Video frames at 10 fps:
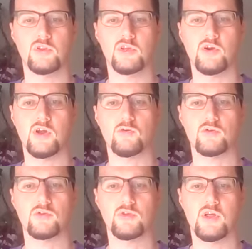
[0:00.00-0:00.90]
clear out
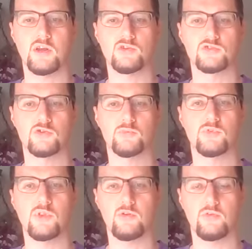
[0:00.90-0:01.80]
any germs
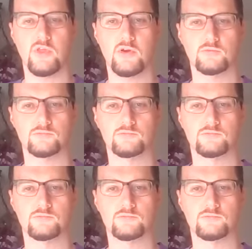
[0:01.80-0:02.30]
that are there.